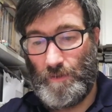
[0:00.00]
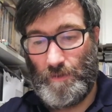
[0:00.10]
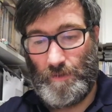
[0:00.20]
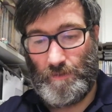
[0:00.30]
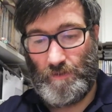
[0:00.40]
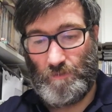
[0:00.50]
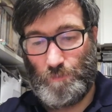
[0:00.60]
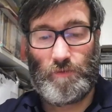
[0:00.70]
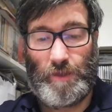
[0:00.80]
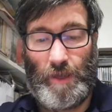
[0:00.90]
And this
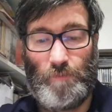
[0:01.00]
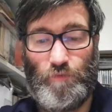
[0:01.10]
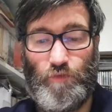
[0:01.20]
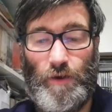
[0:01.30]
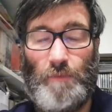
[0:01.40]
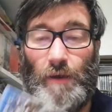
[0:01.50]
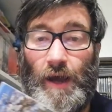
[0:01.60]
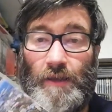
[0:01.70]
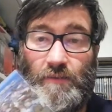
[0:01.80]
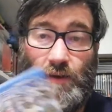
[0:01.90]
came from
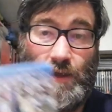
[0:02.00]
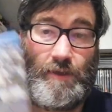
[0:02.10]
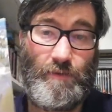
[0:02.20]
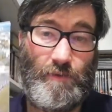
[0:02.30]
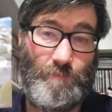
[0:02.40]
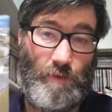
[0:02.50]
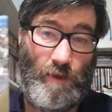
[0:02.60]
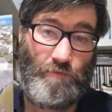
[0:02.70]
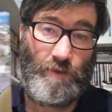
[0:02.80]
Iceland. I